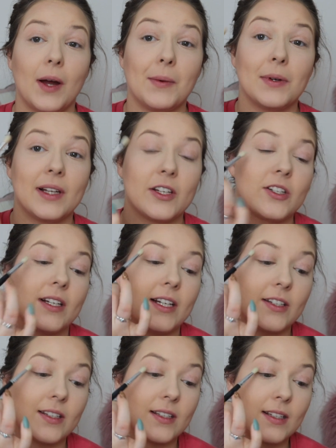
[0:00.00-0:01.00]
I will literally
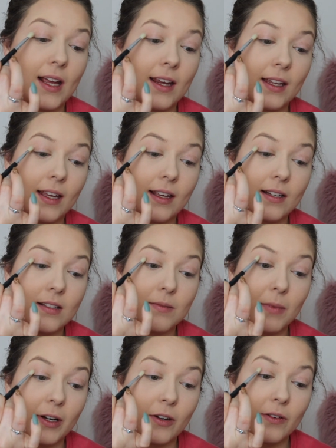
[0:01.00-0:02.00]
just take it
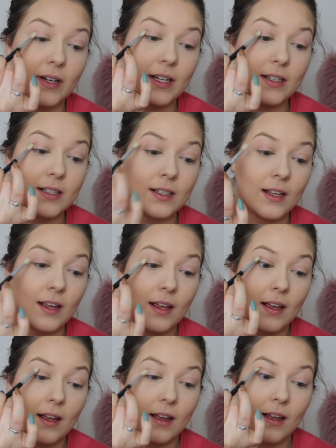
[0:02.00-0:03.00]
into my crease
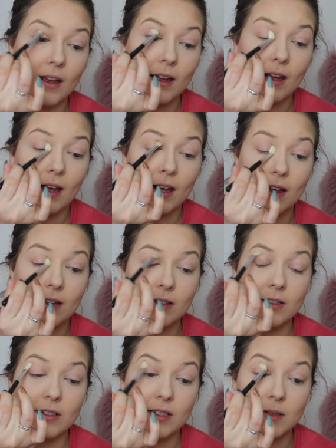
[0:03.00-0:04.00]

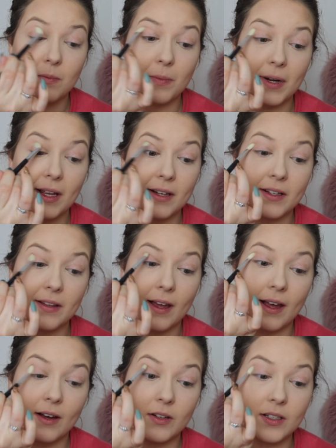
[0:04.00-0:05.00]
and just blend
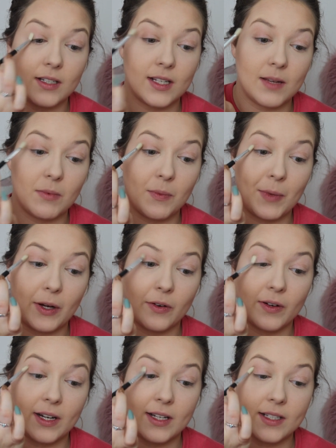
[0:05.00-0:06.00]
that out to deepen my
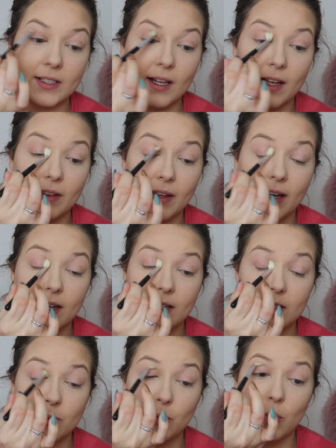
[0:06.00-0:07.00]
crease, and that
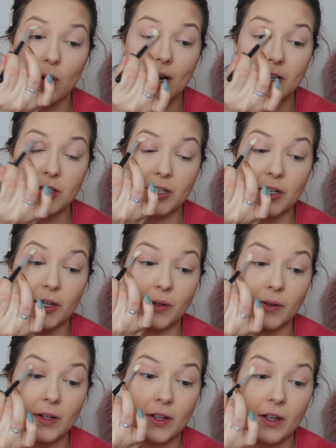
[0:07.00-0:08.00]
is what I
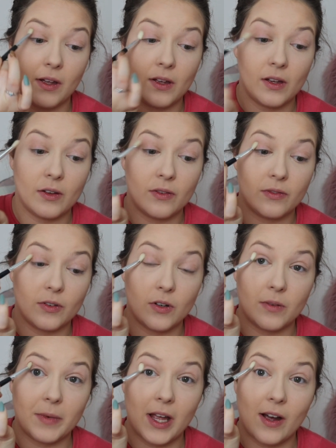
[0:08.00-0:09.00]
do
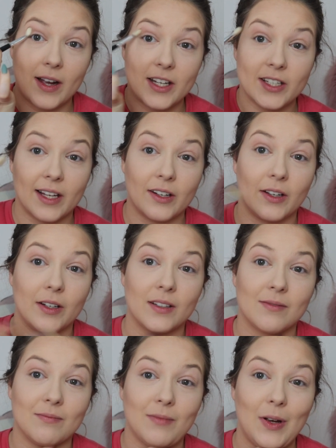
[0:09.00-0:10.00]
for my eyeshadow
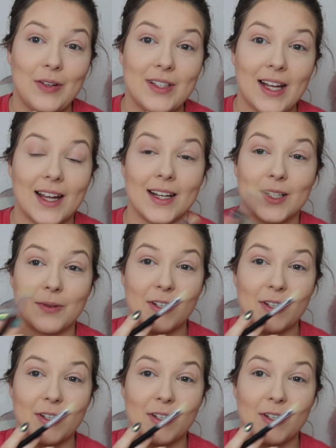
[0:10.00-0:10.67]
most days.